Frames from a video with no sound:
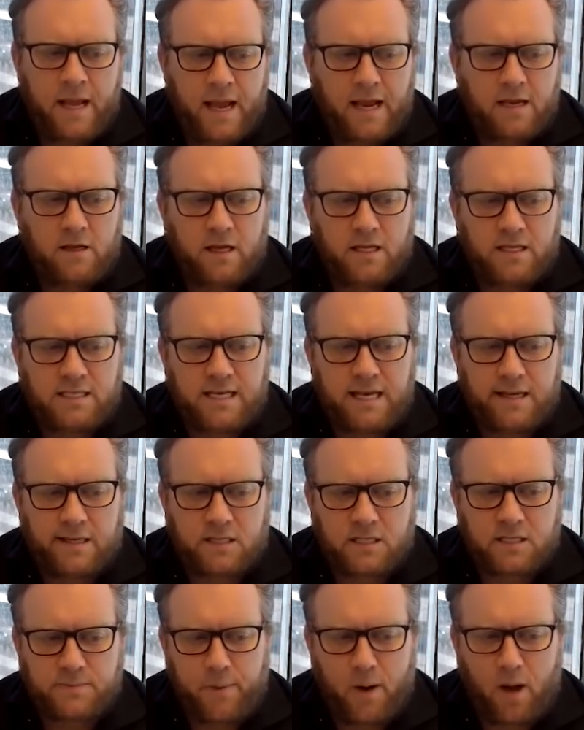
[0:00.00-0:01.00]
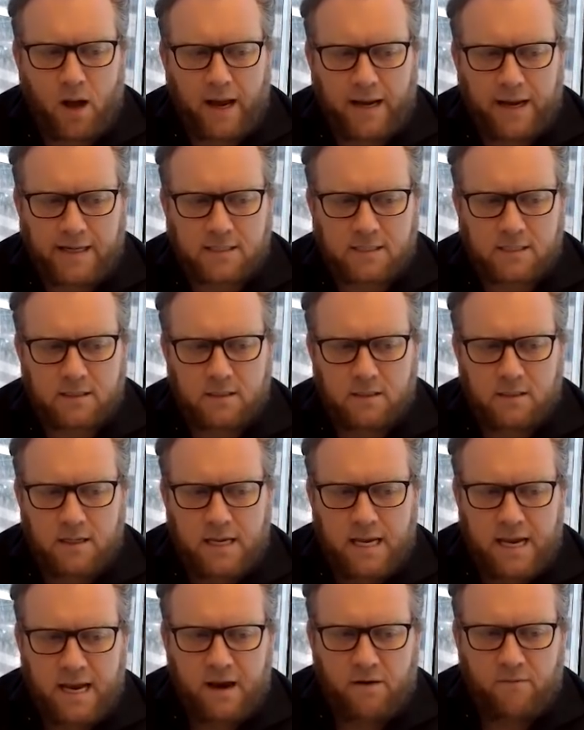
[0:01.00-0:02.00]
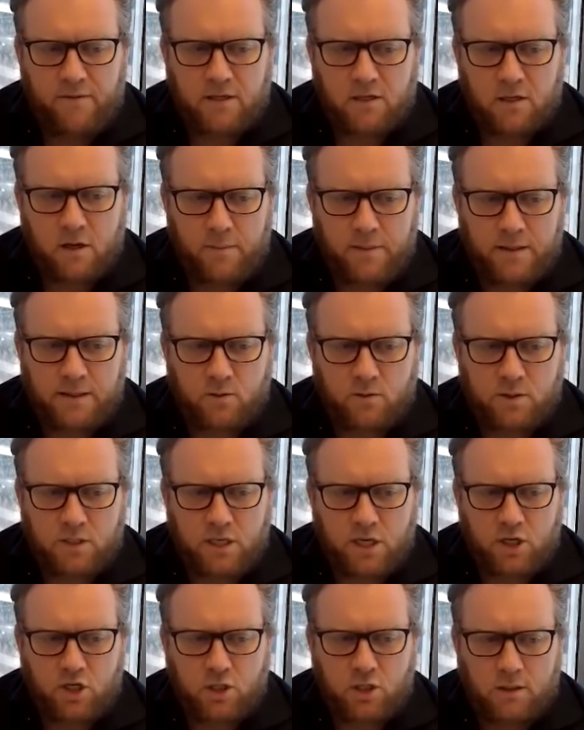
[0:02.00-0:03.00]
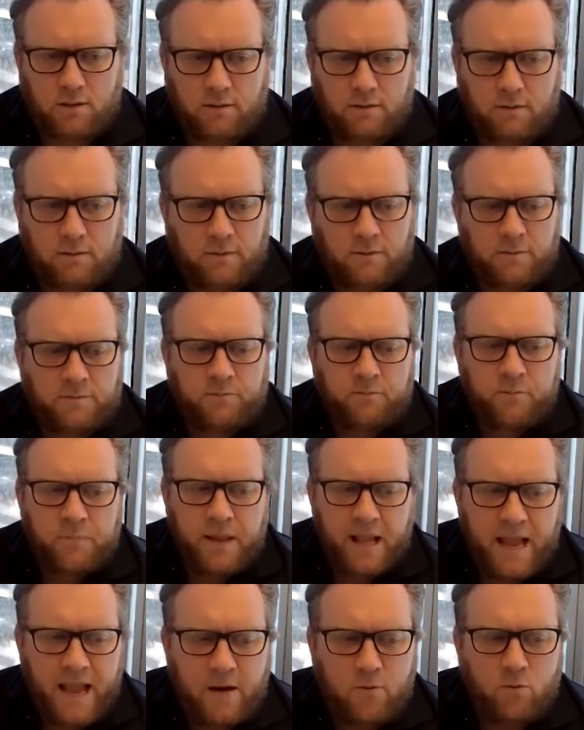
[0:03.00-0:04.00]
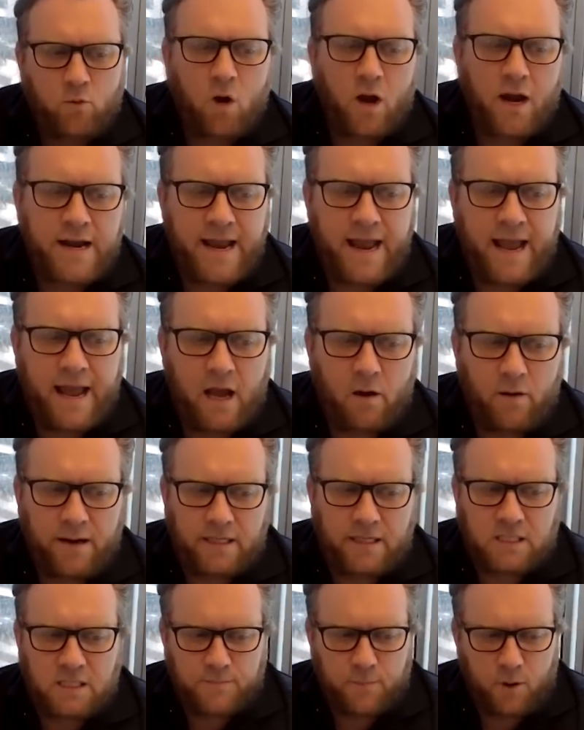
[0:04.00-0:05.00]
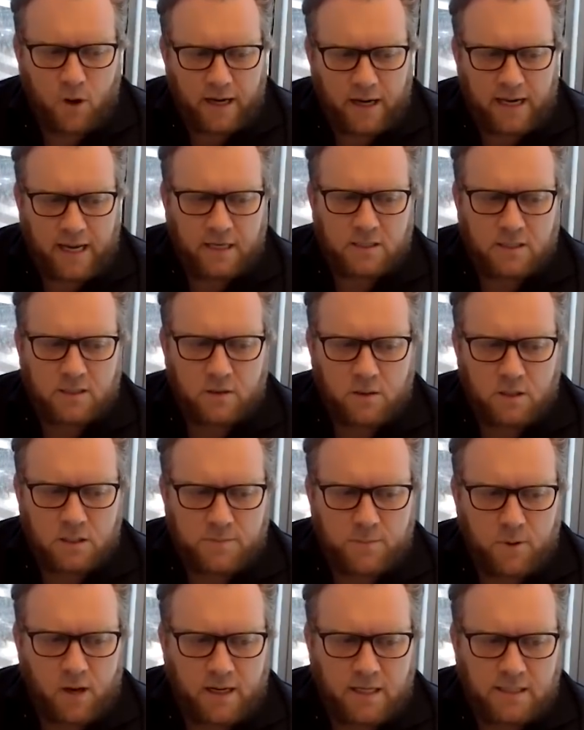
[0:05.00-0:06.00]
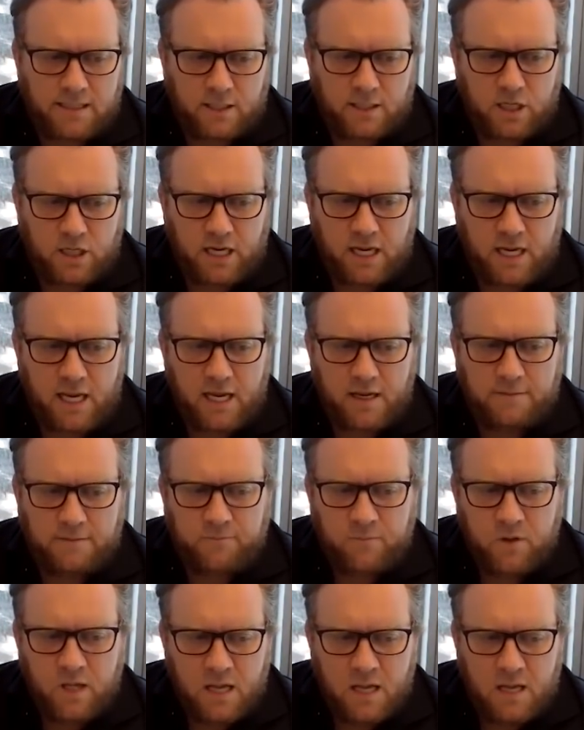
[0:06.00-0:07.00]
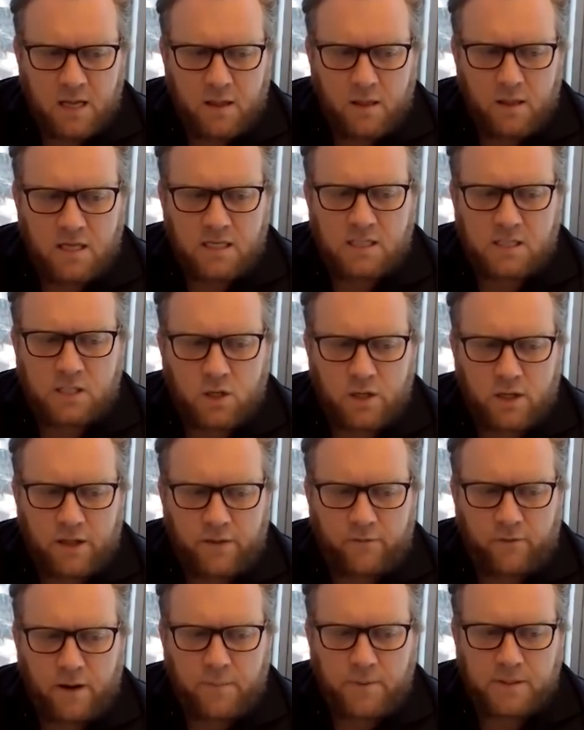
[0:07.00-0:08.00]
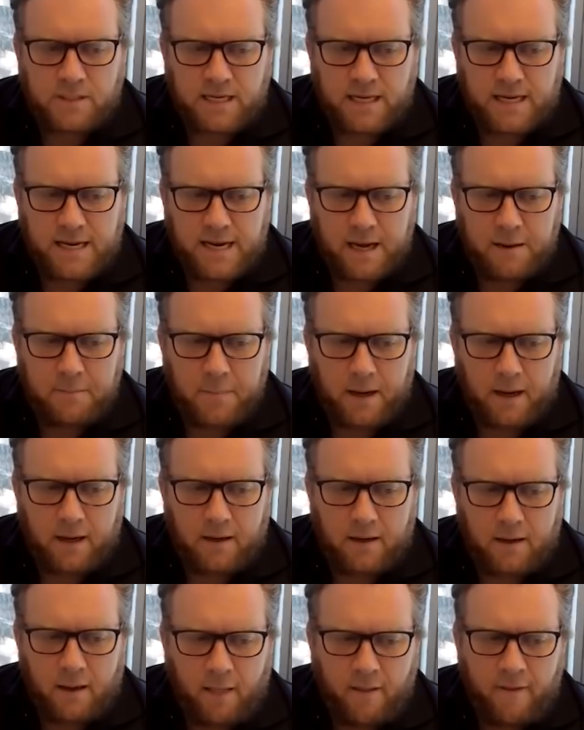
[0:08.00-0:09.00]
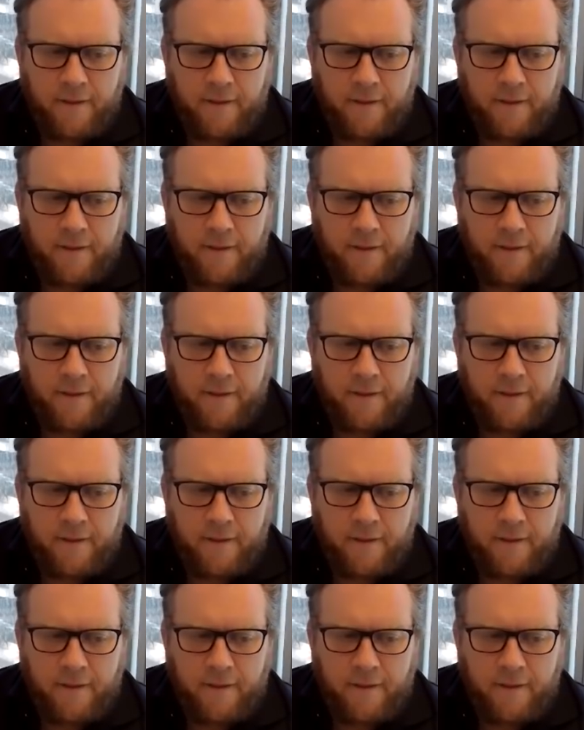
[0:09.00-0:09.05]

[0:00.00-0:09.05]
And you can see it spikes every time there's a recession. And right now it's spiking. So the spike is actually here. This 33% number,